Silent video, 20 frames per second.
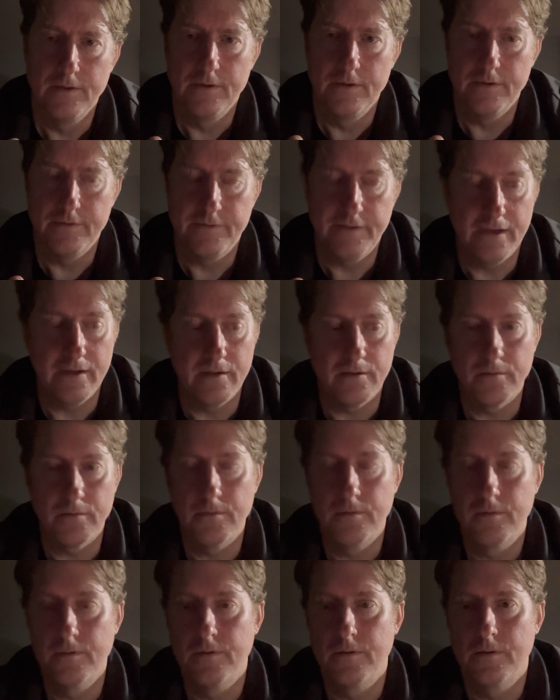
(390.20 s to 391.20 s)
Say,
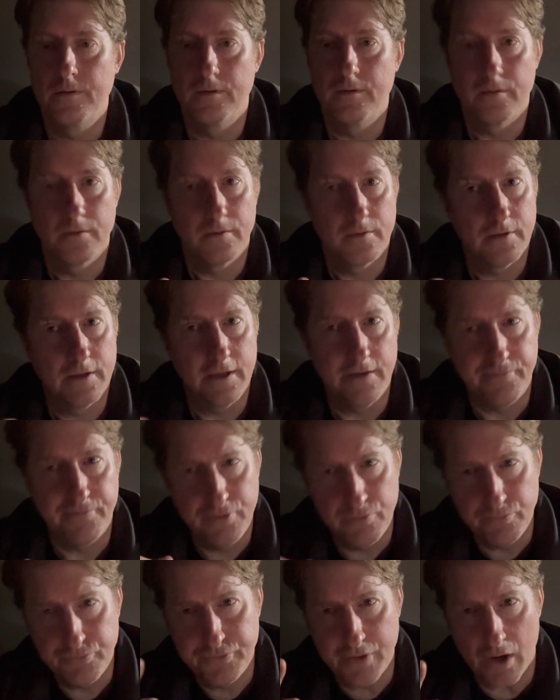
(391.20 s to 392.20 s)
if
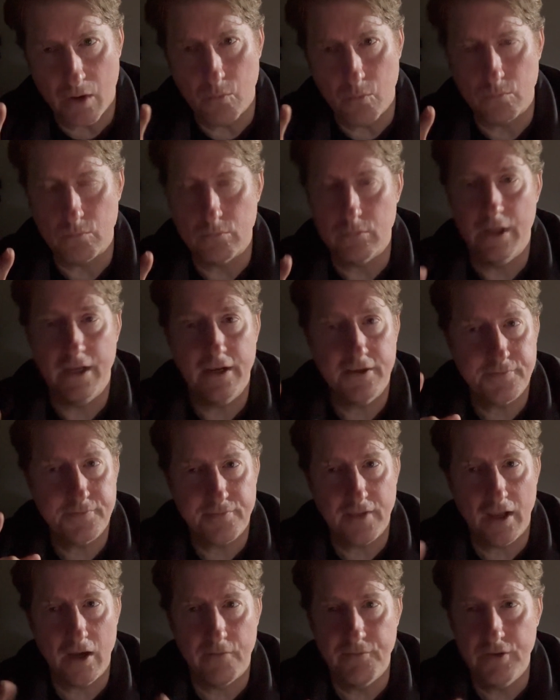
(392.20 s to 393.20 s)
you don't let us
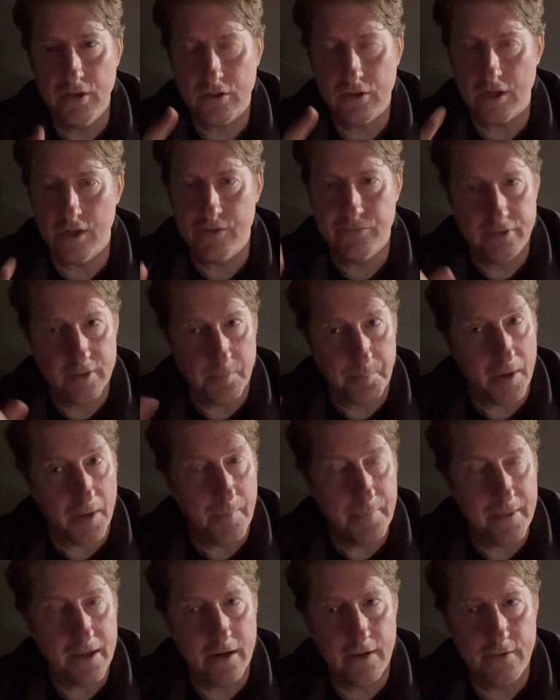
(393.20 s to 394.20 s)
fly over your country to bomb
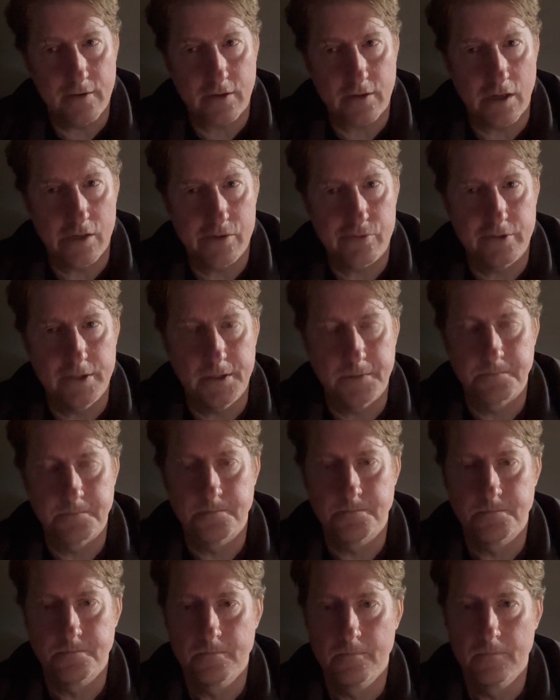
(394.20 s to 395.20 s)
that other country,
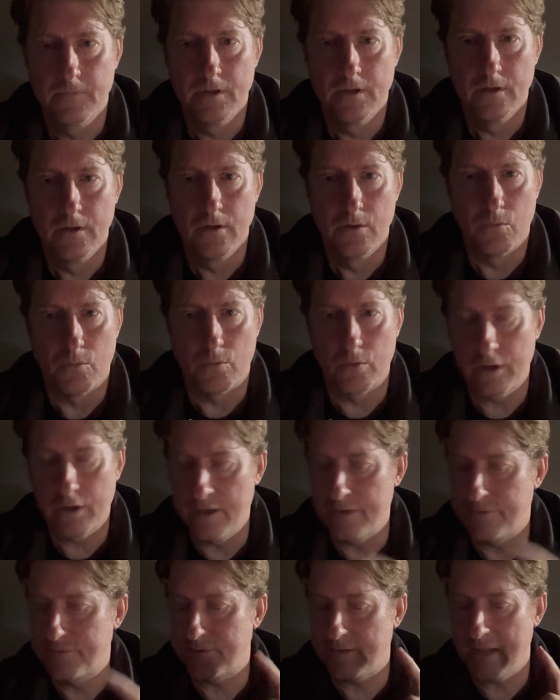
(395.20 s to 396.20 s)
we're going
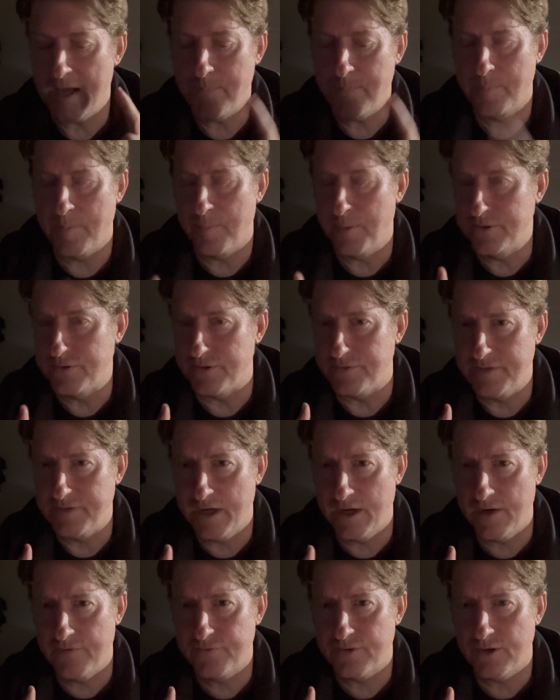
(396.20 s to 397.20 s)
to slap a bunch of
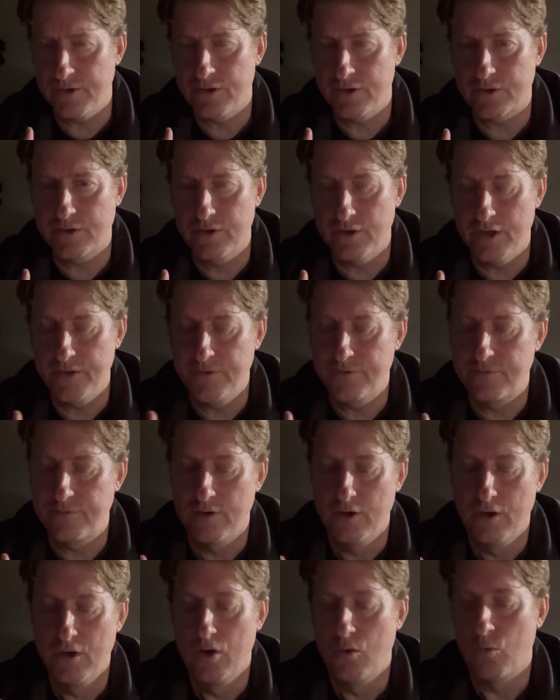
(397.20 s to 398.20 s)
tariffs on your goods.
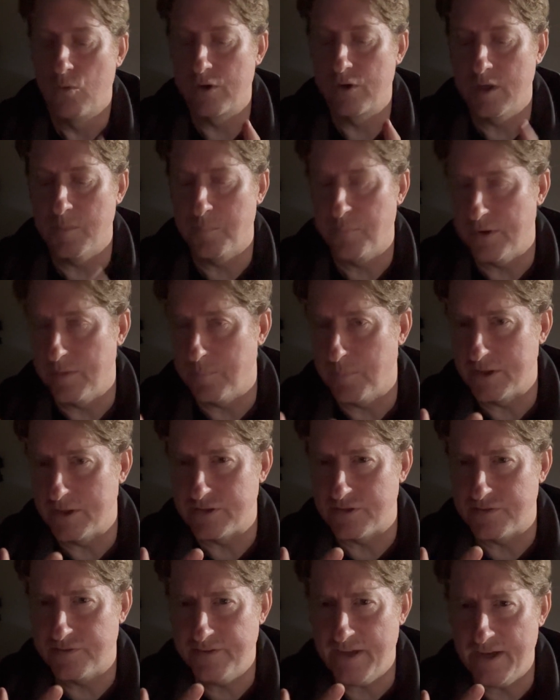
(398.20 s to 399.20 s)
We're going to put a bunch
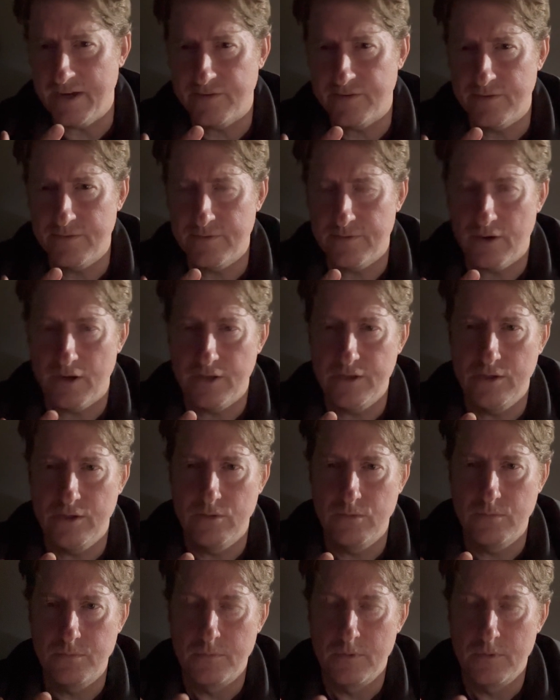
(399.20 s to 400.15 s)
of sanctions on you.